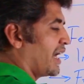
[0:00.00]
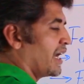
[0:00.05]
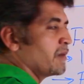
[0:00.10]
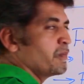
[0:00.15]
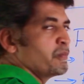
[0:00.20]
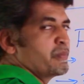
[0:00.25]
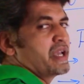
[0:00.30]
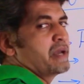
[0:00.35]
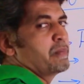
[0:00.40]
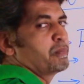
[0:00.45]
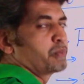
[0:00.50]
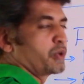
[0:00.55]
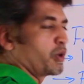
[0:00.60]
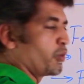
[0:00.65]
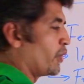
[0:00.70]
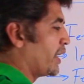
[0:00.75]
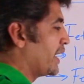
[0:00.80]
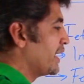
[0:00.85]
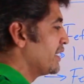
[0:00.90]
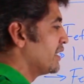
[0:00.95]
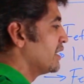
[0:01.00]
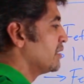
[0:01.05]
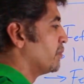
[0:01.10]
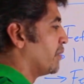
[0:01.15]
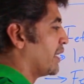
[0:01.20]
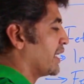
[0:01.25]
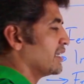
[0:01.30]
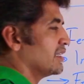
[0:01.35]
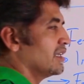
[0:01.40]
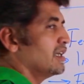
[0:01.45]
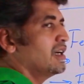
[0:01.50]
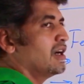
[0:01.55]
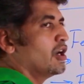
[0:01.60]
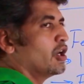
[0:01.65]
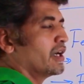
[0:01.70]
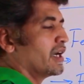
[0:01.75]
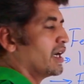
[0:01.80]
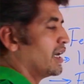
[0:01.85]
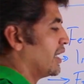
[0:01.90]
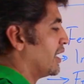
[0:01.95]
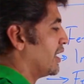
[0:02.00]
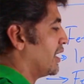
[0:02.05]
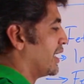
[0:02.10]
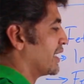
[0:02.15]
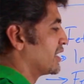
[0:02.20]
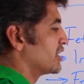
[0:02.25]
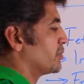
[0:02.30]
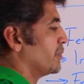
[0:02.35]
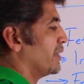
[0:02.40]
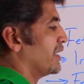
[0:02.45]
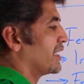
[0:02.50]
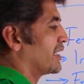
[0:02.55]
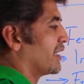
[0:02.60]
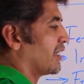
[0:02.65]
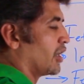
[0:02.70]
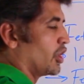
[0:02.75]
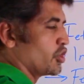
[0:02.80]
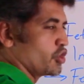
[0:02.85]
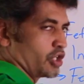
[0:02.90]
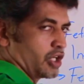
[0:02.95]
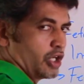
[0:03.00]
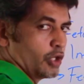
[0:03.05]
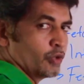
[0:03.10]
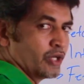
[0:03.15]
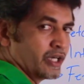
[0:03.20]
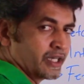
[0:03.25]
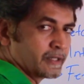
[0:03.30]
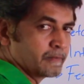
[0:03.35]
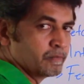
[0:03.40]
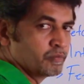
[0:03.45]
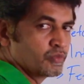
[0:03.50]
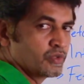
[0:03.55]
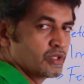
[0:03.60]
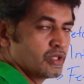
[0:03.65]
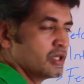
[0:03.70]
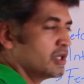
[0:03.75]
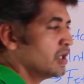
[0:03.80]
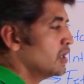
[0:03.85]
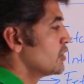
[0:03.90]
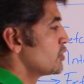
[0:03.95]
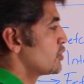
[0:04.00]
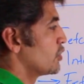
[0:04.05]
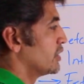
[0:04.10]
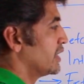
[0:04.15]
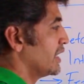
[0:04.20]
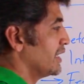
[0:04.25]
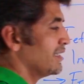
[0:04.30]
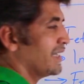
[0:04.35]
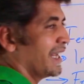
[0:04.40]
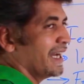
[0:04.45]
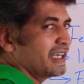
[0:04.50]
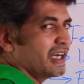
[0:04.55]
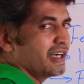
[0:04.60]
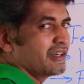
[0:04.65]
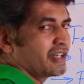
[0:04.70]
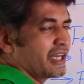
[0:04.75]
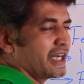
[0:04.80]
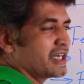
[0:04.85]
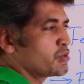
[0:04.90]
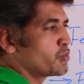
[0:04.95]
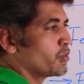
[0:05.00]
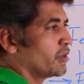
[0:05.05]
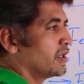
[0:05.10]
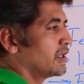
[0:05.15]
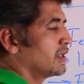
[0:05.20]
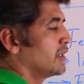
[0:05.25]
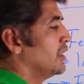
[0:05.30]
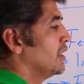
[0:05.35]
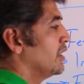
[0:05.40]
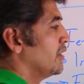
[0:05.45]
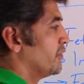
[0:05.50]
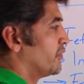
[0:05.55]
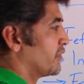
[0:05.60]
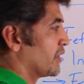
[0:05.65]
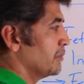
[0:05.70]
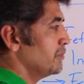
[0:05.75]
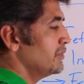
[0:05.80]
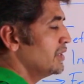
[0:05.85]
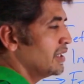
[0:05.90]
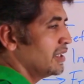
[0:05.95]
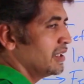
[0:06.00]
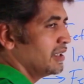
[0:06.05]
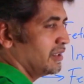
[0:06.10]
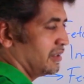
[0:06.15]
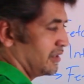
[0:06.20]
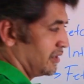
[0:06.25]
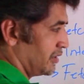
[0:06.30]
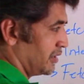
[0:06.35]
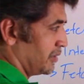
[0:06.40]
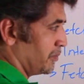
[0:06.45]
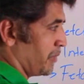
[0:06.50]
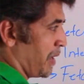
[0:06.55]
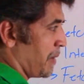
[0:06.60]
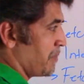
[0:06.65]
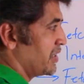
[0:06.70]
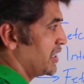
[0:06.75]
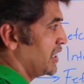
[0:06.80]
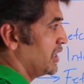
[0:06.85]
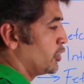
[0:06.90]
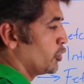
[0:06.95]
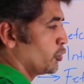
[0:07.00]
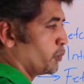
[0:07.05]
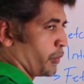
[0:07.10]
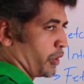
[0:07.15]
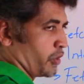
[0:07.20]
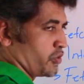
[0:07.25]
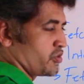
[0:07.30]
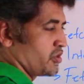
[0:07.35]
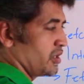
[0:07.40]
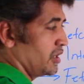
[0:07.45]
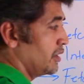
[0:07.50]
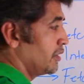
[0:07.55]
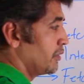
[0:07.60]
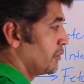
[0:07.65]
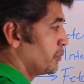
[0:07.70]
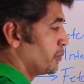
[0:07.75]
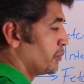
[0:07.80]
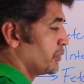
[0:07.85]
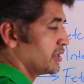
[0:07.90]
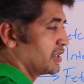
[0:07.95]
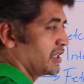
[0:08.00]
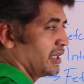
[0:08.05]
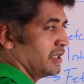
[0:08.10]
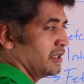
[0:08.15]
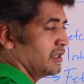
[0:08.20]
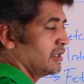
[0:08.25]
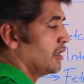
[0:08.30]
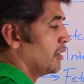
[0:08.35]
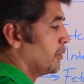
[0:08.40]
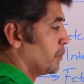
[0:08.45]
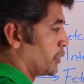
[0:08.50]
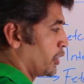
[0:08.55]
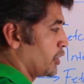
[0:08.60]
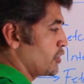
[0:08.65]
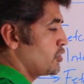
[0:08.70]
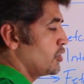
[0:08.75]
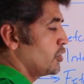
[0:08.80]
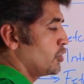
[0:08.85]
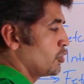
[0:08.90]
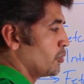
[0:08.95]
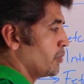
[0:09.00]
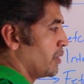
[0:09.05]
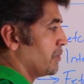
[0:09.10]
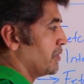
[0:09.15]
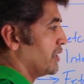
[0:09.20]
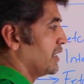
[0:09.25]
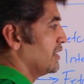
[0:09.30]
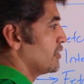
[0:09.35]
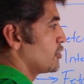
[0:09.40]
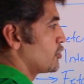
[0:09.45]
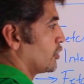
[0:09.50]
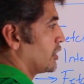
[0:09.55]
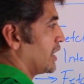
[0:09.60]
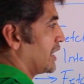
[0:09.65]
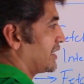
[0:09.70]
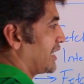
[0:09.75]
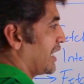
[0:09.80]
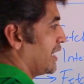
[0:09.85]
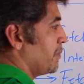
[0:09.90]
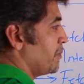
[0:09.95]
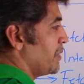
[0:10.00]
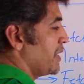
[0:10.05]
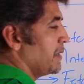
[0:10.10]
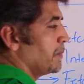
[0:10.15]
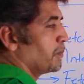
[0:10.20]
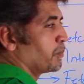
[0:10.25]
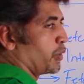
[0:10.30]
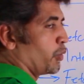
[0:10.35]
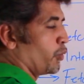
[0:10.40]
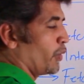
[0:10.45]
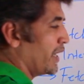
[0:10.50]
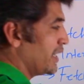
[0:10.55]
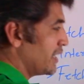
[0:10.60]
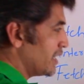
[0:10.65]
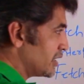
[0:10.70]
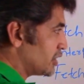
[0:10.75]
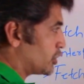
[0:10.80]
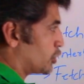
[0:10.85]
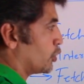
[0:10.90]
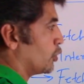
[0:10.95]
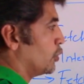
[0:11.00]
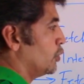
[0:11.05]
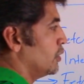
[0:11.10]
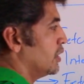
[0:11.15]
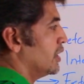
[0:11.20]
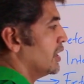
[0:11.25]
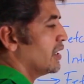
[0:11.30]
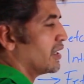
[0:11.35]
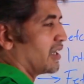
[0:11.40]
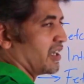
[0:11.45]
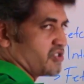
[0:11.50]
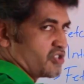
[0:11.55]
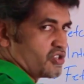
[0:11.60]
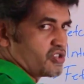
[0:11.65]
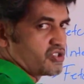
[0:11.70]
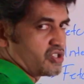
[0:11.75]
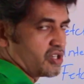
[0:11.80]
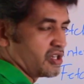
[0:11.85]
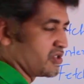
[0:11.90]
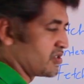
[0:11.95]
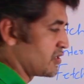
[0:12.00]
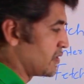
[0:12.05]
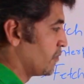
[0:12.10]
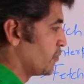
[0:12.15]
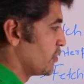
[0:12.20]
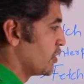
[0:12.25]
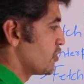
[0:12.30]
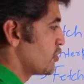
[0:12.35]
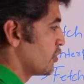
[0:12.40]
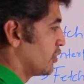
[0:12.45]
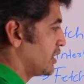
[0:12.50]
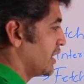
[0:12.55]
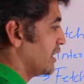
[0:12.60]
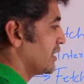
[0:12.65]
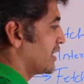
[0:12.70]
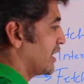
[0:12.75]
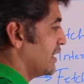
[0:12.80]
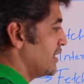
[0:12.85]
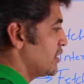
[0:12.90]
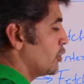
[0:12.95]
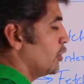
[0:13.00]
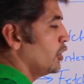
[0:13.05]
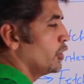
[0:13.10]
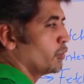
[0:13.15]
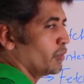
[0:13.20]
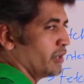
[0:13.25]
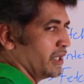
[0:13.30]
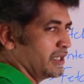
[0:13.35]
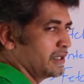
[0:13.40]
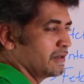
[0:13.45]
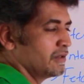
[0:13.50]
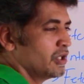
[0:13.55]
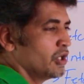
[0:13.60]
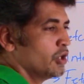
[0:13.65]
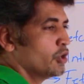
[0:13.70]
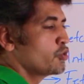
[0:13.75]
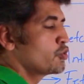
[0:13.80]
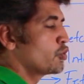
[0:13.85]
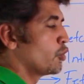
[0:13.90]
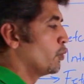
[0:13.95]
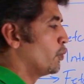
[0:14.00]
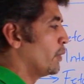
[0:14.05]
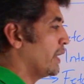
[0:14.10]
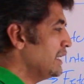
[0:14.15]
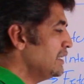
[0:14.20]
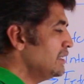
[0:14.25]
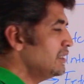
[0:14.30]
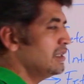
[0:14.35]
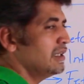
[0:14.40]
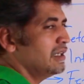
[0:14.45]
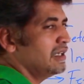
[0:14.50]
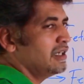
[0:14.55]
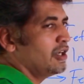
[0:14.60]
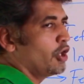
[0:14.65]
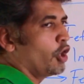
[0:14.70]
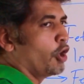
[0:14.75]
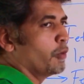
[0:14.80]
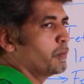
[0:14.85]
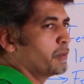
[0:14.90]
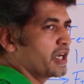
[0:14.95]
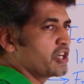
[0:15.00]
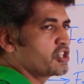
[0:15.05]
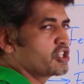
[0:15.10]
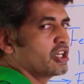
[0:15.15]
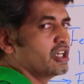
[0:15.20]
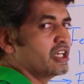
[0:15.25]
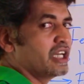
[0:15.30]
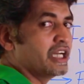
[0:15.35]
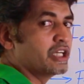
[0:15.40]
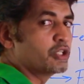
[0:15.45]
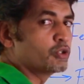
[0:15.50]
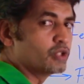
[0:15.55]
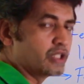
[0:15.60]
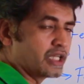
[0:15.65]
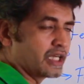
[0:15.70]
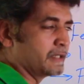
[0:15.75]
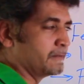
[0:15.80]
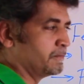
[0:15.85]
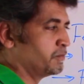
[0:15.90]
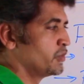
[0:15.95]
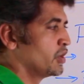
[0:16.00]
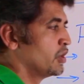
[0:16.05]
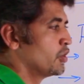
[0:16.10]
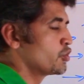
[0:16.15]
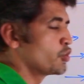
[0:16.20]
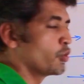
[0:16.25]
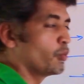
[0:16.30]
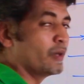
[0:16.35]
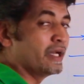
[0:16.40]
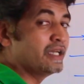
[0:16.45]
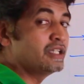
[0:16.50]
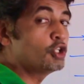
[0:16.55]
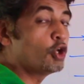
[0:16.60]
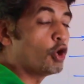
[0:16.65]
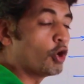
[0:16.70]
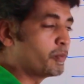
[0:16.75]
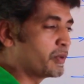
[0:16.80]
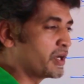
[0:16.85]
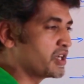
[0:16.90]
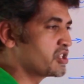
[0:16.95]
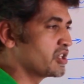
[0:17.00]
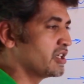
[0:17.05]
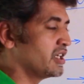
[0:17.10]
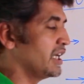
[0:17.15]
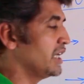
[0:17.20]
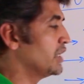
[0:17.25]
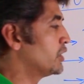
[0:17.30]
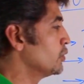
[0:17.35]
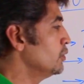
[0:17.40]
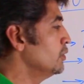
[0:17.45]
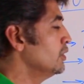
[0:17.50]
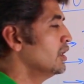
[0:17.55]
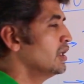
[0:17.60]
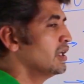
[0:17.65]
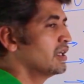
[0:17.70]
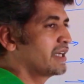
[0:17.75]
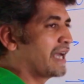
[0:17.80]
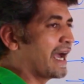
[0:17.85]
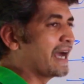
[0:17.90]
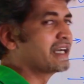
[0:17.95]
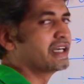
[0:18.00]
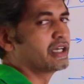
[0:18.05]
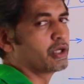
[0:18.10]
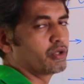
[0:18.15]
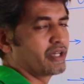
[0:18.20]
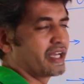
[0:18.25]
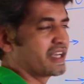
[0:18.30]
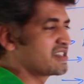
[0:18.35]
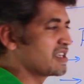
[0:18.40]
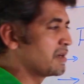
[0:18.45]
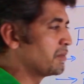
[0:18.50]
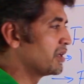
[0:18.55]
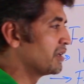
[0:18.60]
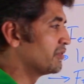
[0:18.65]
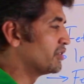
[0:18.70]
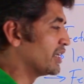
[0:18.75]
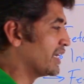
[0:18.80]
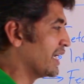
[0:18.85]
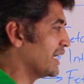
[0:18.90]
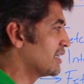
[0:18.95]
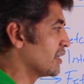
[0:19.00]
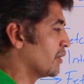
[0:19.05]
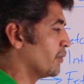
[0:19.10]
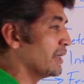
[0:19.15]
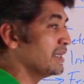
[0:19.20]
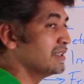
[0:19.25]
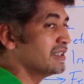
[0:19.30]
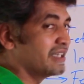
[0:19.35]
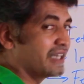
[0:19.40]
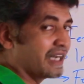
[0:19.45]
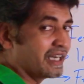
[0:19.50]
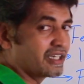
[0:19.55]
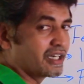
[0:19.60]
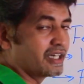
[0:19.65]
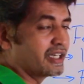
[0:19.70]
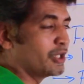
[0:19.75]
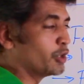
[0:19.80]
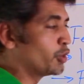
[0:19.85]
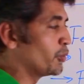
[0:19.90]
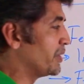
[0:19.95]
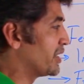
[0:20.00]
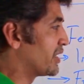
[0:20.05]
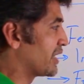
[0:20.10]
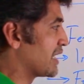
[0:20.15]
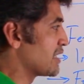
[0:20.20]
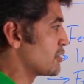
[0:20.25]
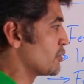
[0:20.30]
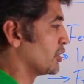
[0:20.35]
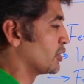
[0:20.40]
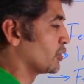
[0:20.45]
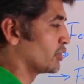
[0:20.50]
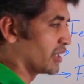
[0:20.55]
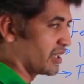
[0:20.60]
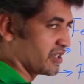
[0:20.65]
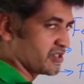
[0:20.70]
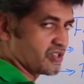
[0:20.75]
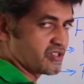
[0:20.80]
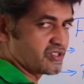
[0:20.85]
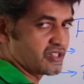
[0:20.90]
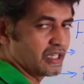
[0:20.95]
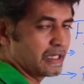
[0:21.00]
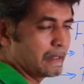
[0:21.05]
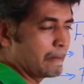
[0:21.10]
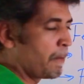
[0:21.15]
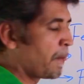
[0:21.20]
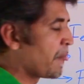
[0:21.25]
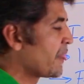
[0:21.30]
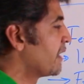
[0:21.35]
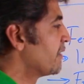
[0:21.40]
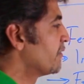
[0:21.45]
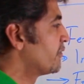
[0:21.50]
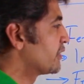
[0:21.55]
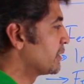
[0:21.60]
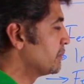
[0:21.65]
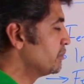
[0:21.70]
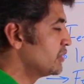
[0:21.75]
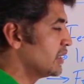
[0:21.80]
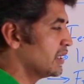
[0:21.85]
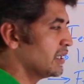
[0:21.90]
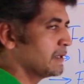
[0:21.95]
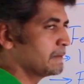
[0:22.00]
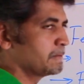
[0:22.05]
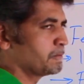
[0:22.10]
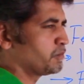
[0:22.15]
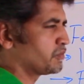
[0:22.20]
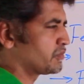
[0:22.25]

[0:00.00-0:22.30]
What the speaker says: can be provided by the arithmetic and logical unit. So then data transfer from the memory to processor, then processor to memory, so that can be provided through registers. So then control unit, so when the operation need to done, so when the operation need to carried out, example if the data, when the data need to be transferred to the register, from the